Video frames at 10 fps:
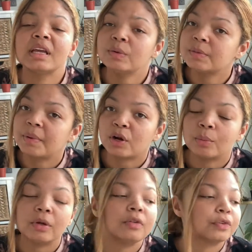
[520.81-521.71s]
was
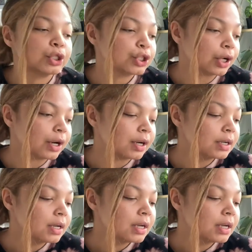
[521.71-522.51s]
bearable for sure.